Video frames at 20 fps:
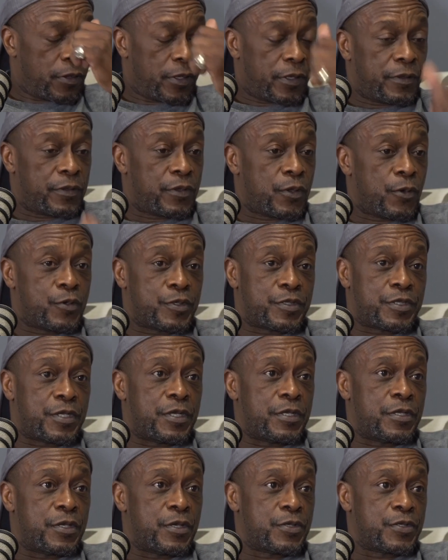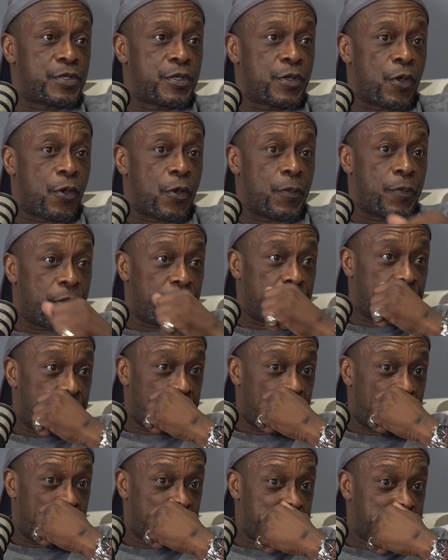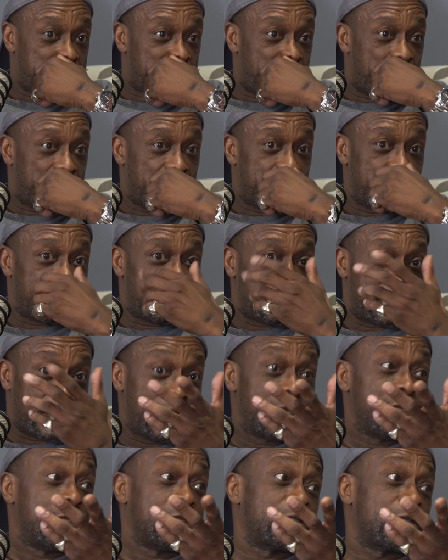And 13 years ago, a buddy and I decided he